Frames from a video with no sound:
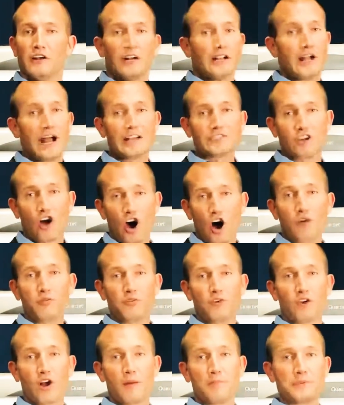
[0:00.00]
Guys,
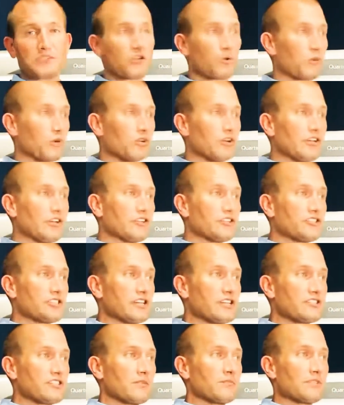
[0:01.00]
Offer Up is a really good
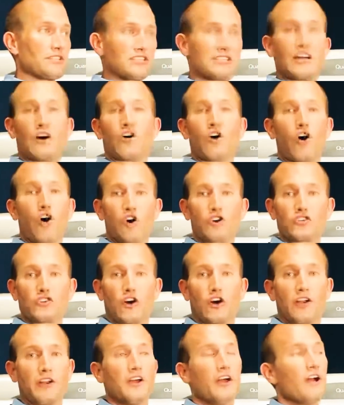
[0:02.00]
system to sell cars
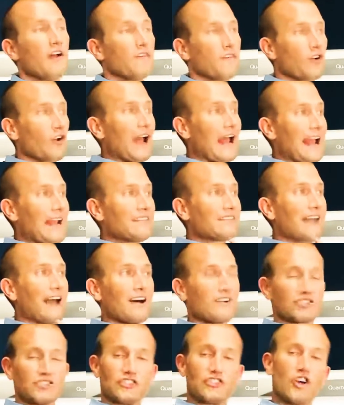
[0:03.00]
on for
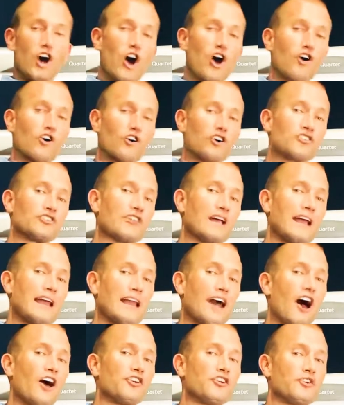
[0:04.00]
$8,000
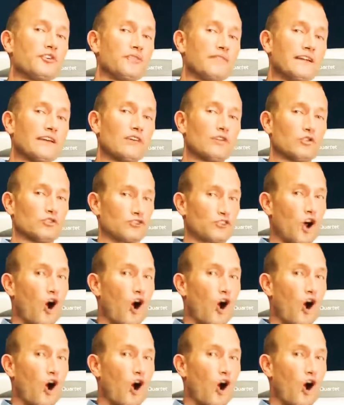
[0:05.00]
and under vehicles.